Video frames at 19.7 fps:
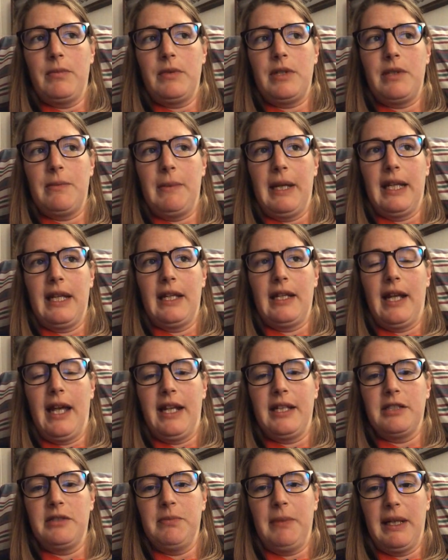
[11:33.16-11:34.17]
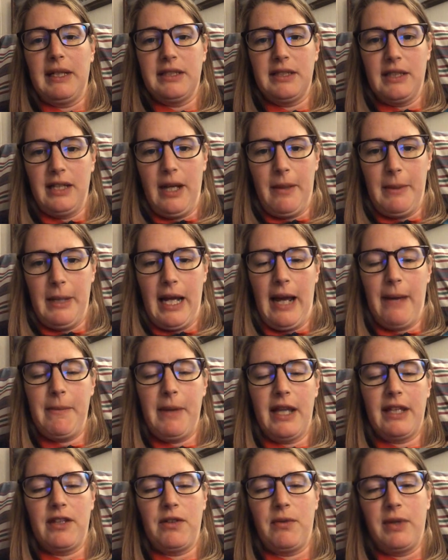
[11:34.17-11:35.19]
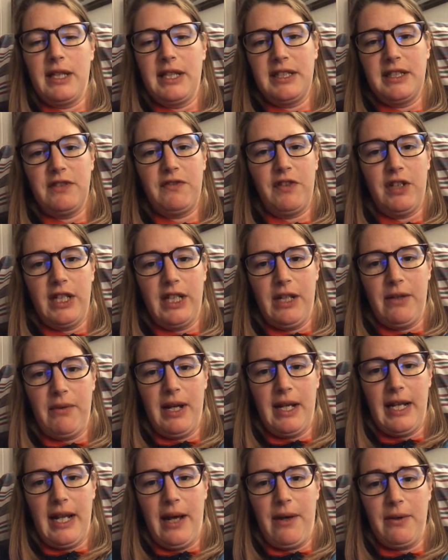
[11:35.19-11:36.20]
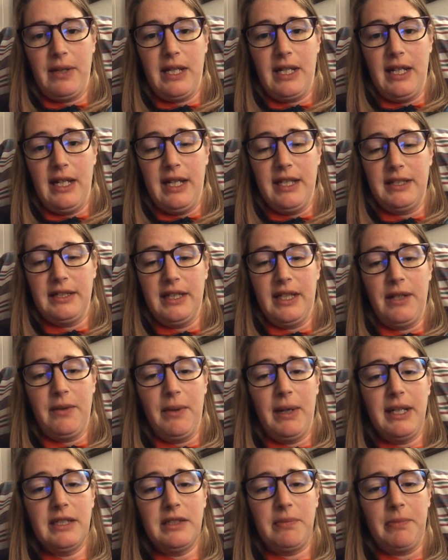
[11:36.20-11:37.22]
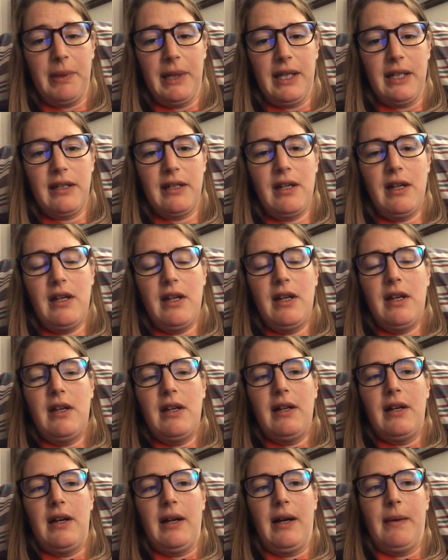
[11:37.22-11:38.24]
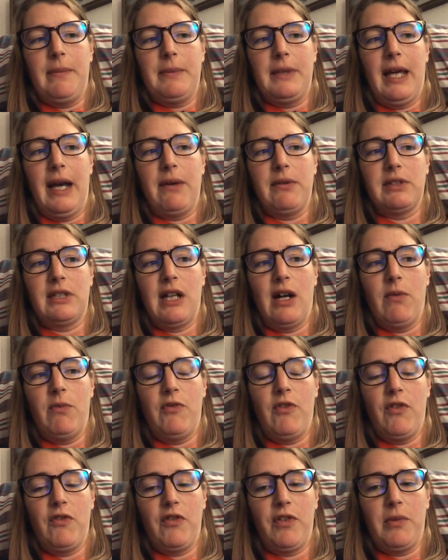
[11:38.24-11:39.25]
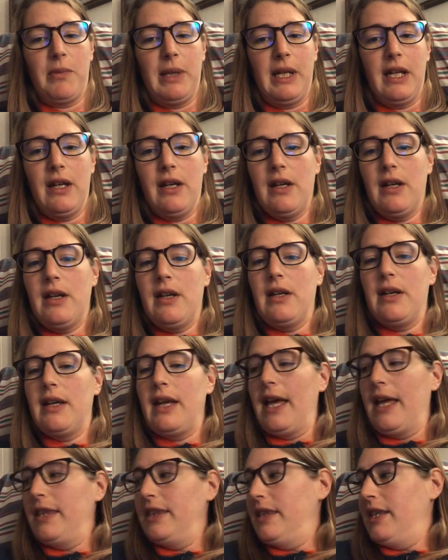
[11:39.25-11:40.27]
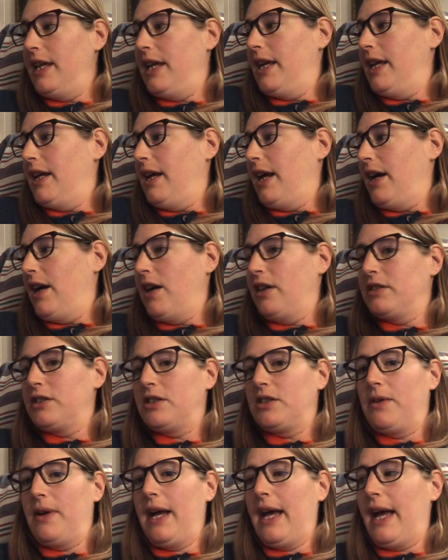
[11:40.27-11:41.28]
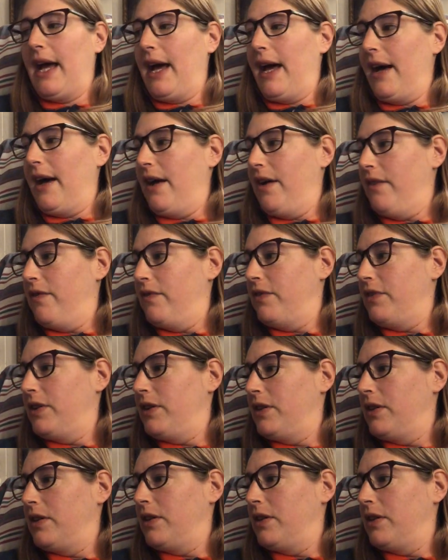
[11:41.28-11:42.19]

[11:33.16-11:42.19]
to make it not as messy. I mean, I'm not the one that's filling it right now. He is anyways, but that was helpful for me. And then I also have,